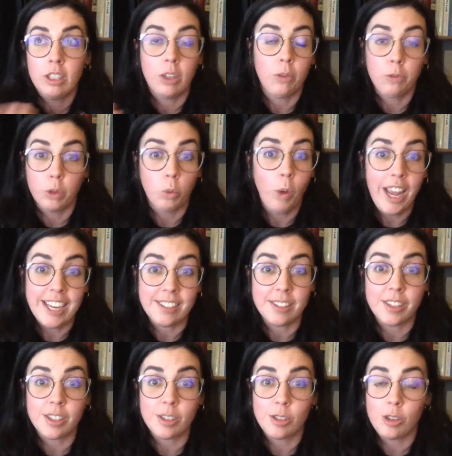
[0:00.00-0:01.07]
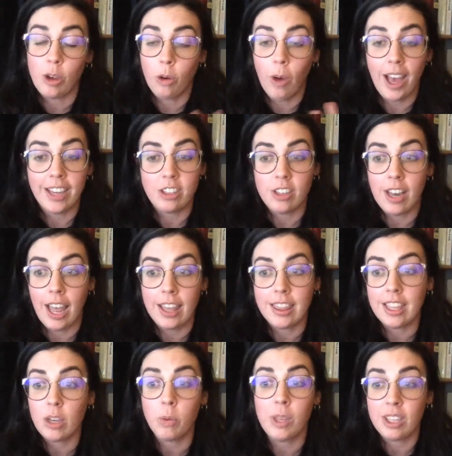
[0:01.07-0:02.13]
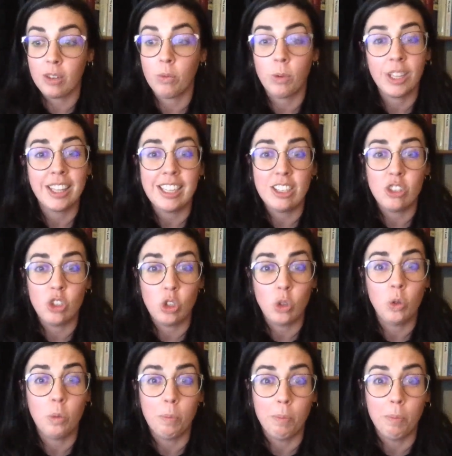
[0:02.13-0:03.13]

for waste. So I think we can really do